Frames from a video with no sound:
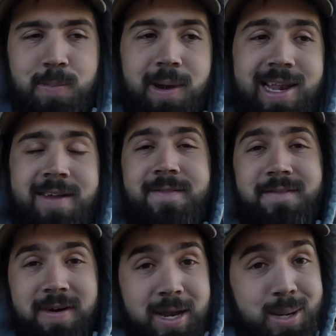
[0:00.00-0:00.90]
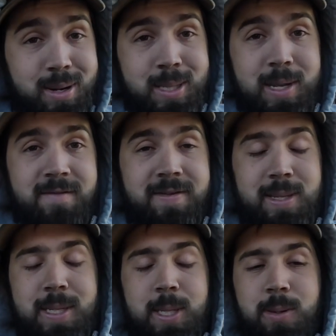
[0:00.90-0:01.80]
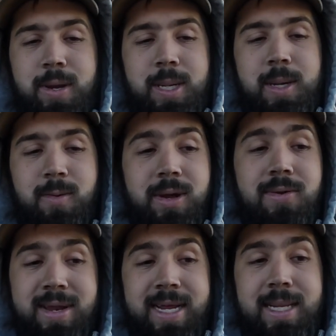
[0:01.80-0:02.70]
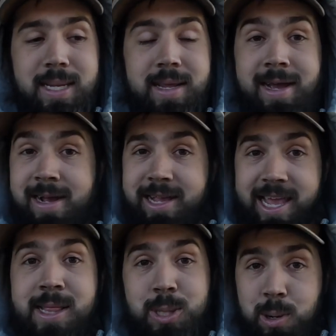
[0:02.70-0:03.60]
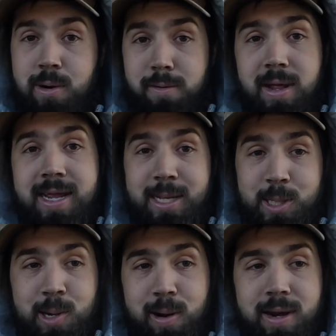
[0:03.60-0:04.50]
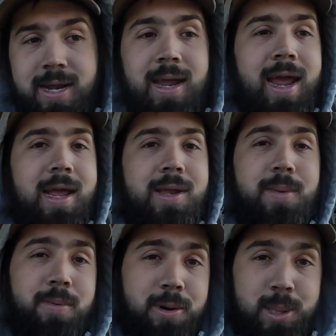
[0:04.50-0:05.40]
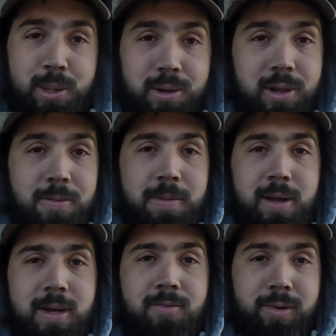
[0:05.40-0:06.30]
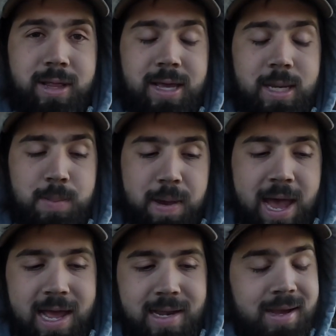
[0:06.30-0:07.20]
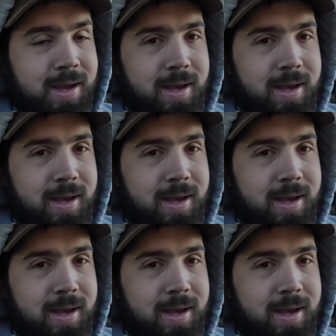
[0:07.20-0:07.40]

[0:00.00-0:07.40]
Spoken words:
But if you find yourself in the situation where you need to get the truck running and started, and you're pretty sure your glow plug relay is bad,